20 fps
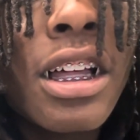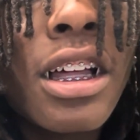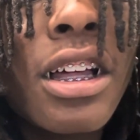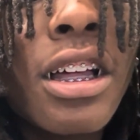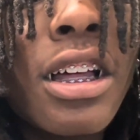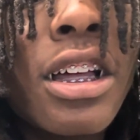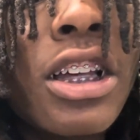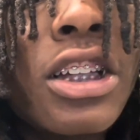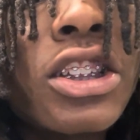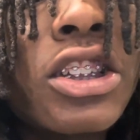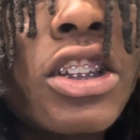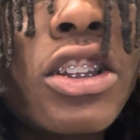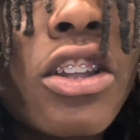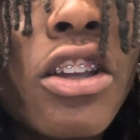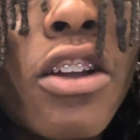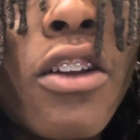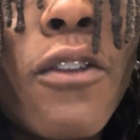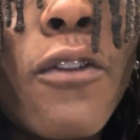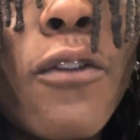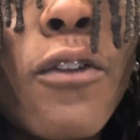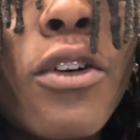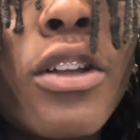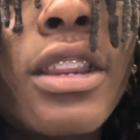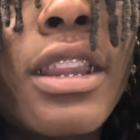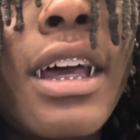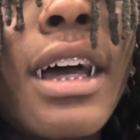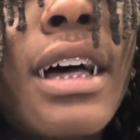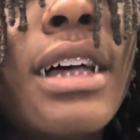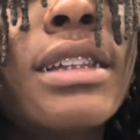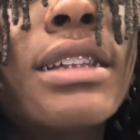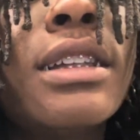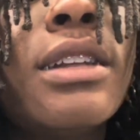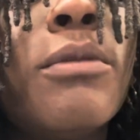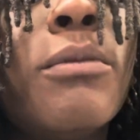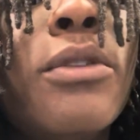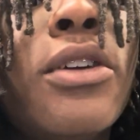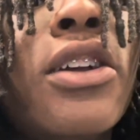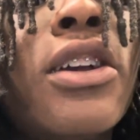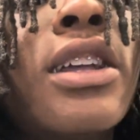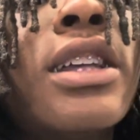134,000
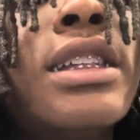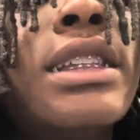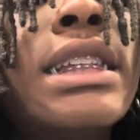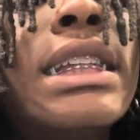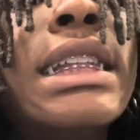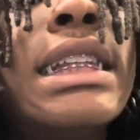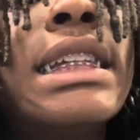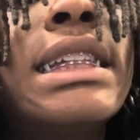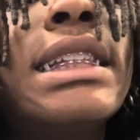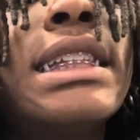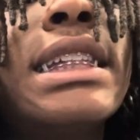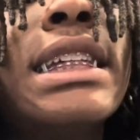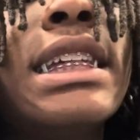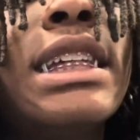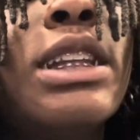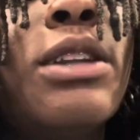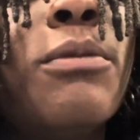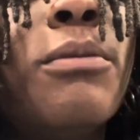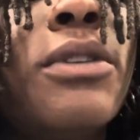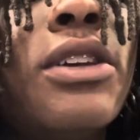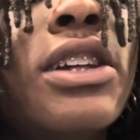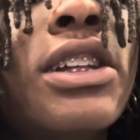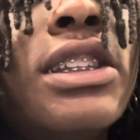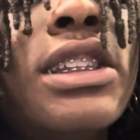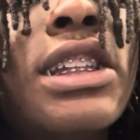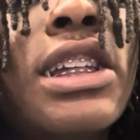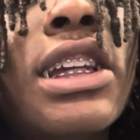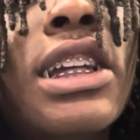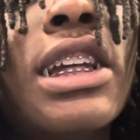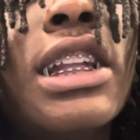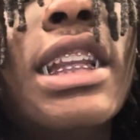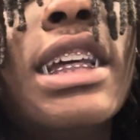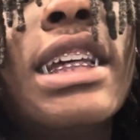Americans enlisted in the military,